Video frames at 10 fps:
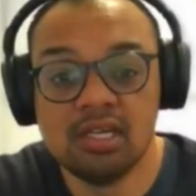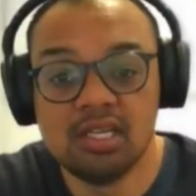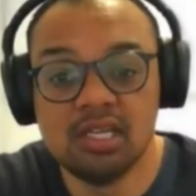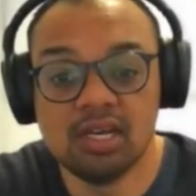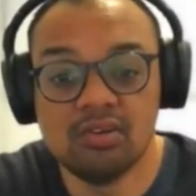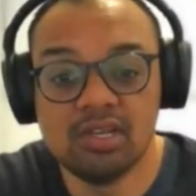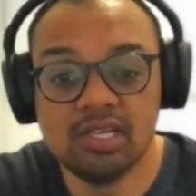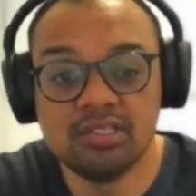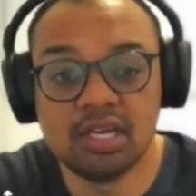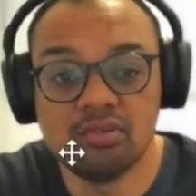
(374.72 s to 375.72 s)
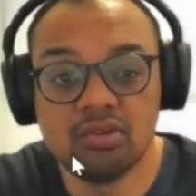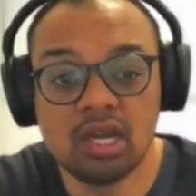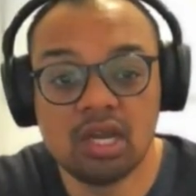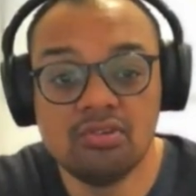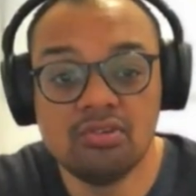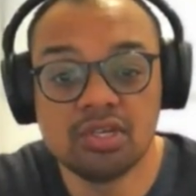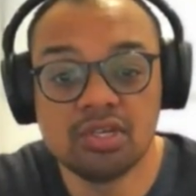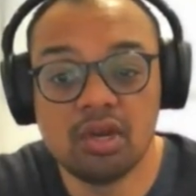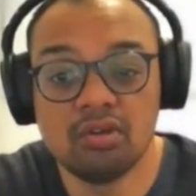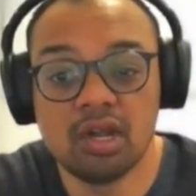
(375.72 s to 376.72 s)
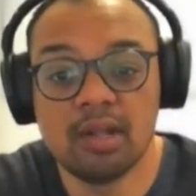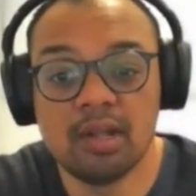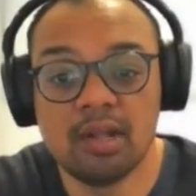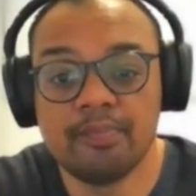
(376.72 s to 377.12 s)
you know, internal coaching program.